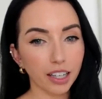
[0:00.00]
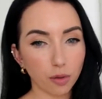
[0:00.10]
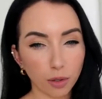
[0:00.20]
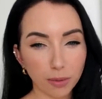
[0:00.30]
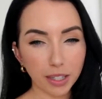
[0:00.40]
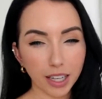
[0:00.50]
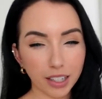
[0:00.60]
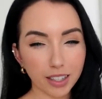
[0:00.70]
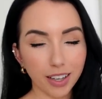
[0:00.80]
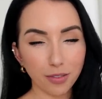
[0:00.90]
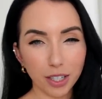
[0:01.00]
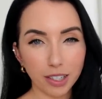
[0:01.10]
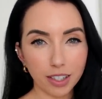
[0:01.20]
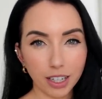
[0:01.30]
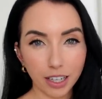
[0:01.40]
It's supposed to be like
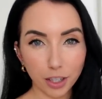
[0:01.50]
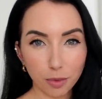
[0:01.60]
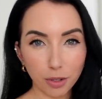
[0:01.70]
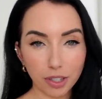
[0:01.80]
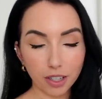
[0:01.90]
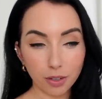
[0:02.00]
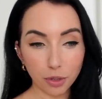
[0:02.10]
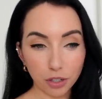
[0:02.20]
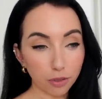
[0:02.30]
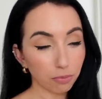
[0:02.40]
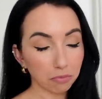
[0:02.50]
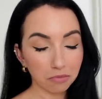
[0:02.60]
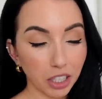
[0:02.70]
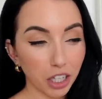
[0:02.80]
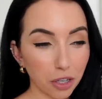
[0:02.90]
70s and 80s music, which
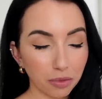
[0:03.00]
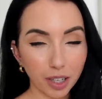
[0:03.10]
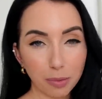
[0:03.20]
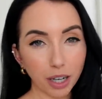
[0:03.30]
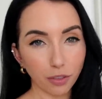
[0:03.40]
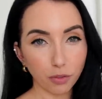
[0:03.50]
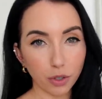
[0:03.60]
you know, I'm down